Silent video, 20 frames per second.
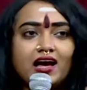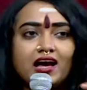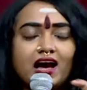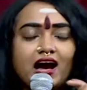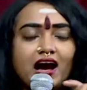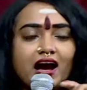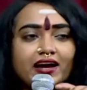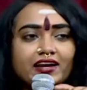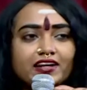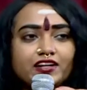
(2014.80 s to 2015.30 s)

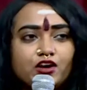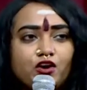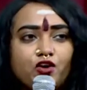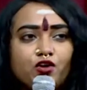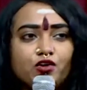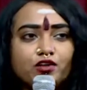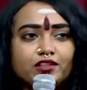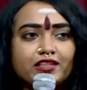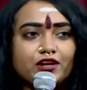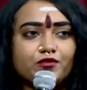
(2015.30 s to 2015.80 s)
I
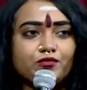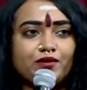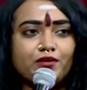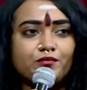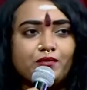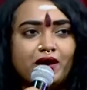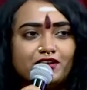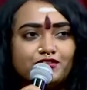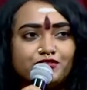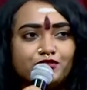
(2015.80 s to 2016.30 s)
know that when
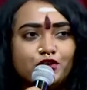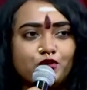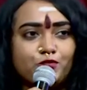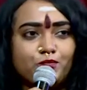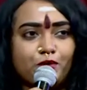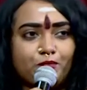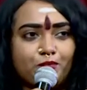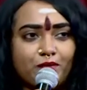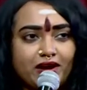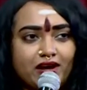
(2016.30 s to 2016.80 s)
Ma
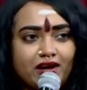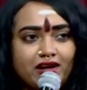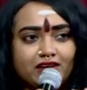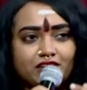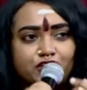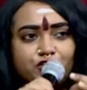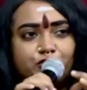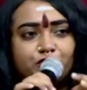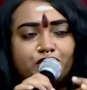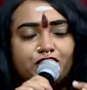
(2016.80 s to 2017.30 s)
Swarupa Priya
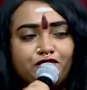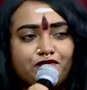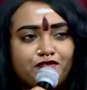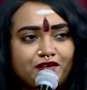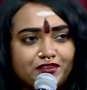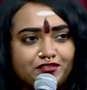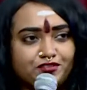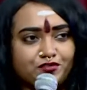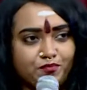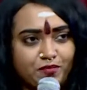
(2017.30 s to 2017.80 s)
took the
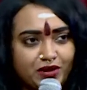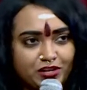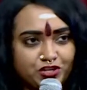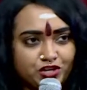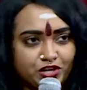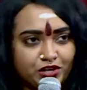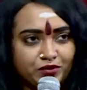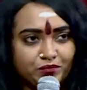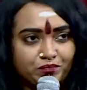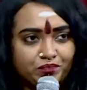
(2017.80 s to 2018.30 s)
first
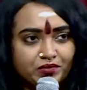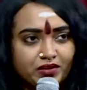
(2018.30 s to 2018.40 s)
measure,